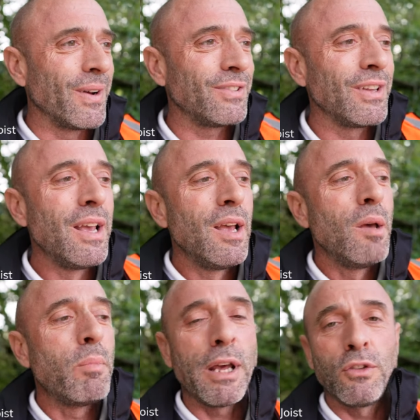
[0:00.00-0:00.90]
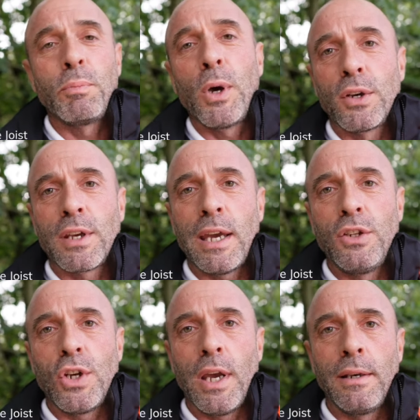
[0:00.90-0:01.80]
honest. But there's a bird
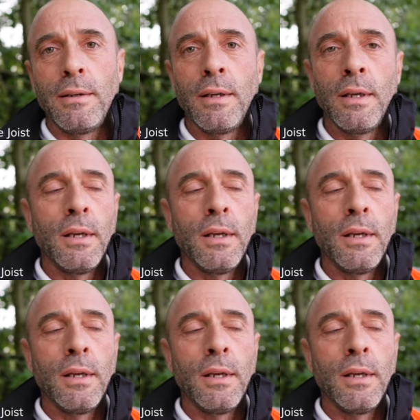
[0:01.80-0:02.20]
cage in